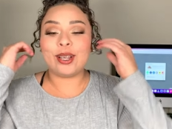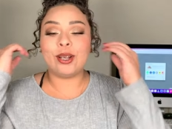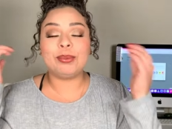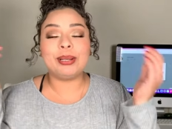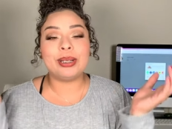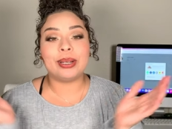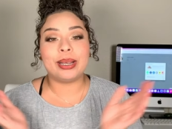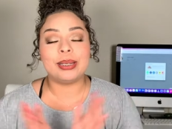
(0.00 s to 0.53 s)
I hope
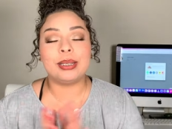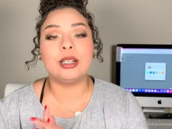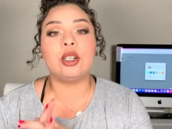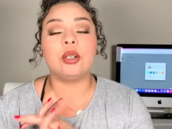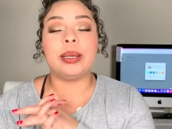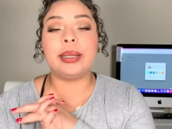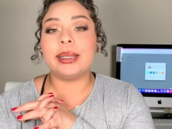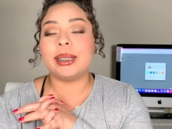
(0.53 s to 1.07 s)
that you guys
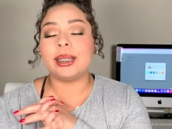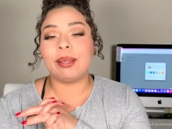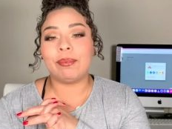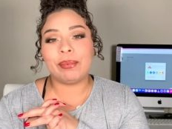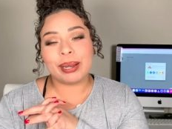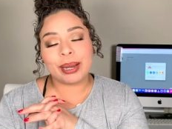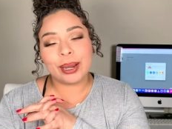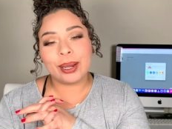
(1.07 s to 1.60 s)
enjoyed this
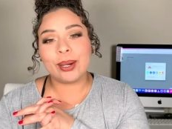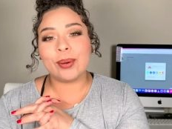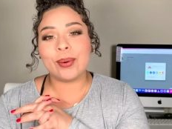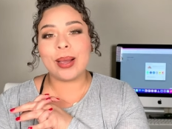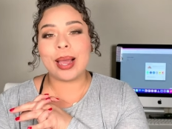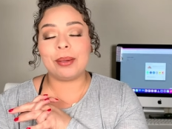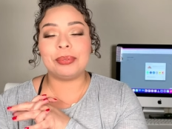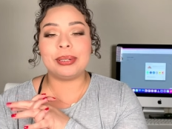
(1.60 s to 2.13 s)
video.
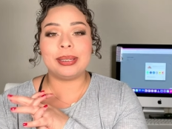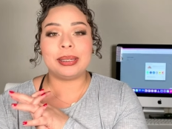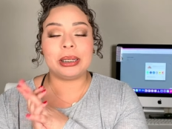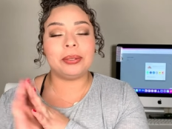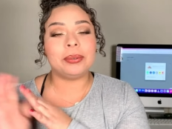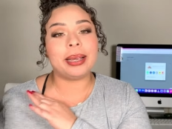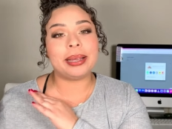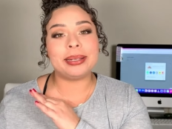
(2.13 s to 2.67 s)
I will see
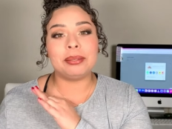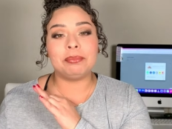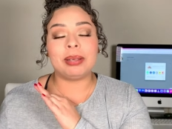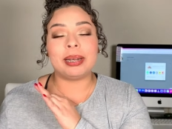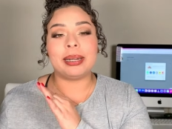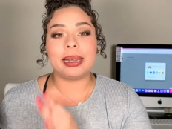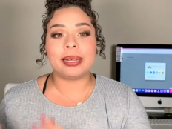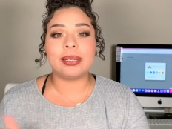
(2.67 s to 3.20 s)
you guys in
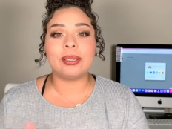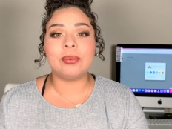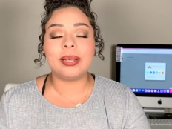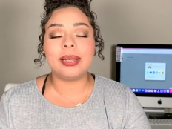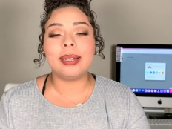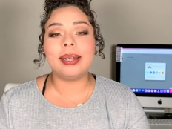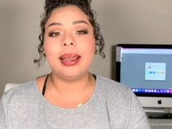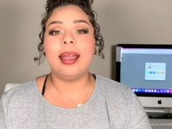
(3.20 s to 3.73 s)
my next
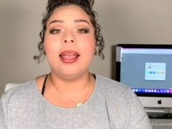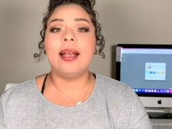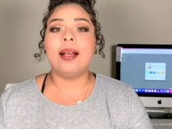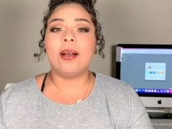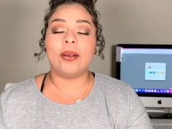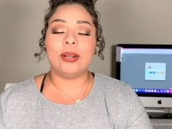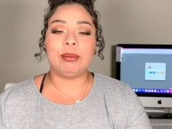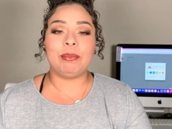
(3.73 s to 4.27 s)
one.
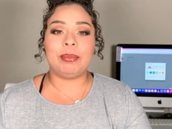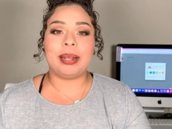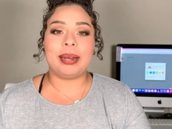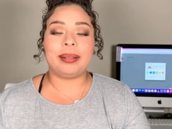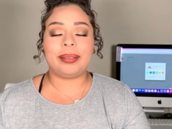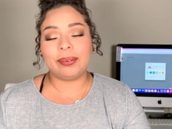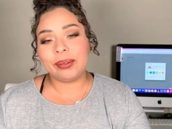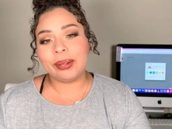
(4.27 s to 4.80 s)
Always remember
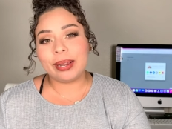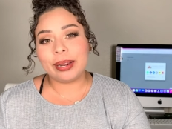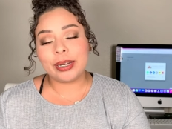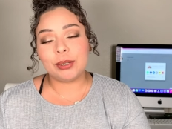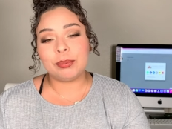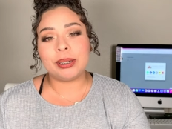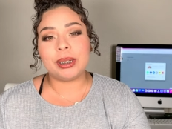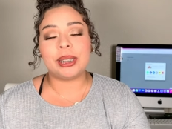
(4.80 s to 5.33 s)
that I love you
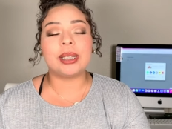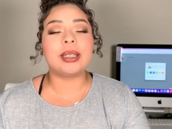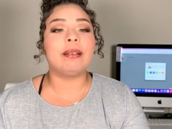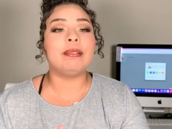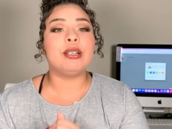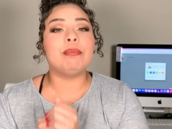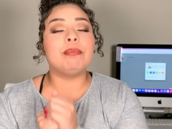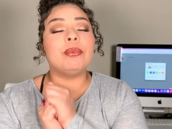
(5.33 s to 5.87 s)
guys, but Jesus
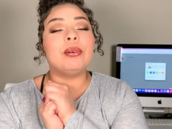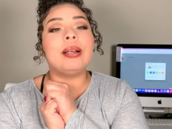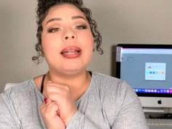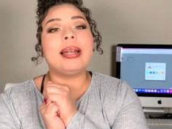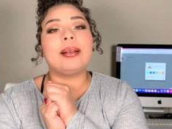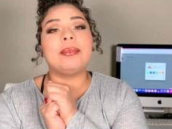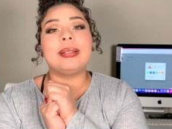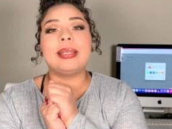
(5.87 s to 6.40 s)
loves you more,
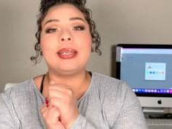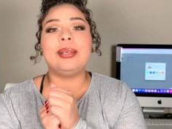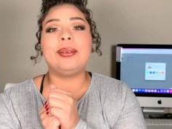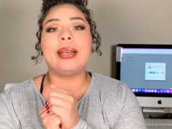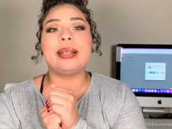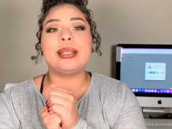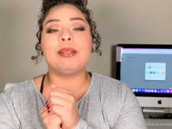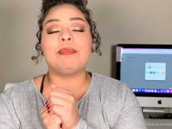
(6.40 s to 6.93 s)
and I will see you
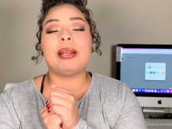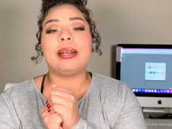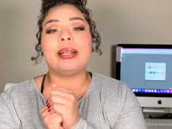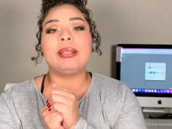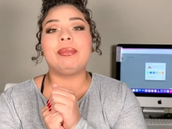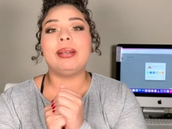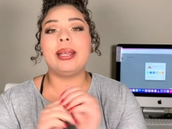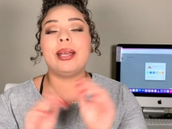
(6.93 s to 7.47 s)
guys in my
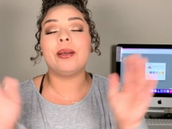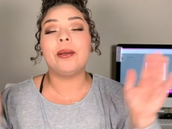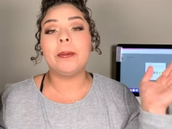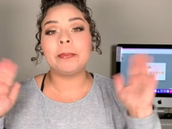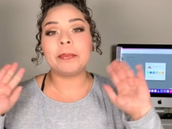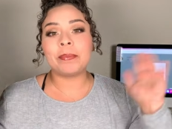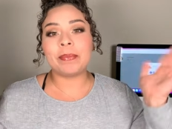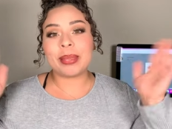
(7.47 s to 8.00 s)
next video.
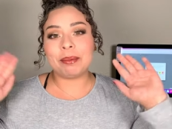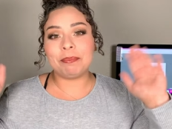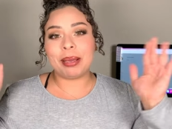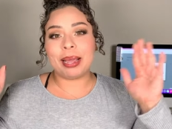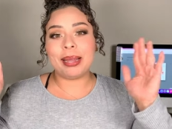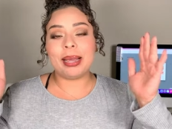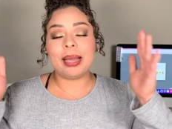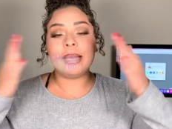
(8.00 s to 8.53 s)

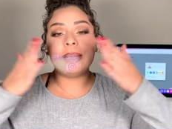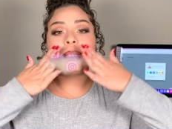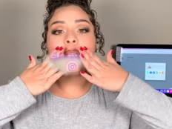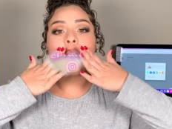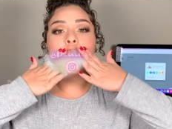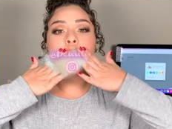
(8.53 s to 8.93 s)
Bye, guys.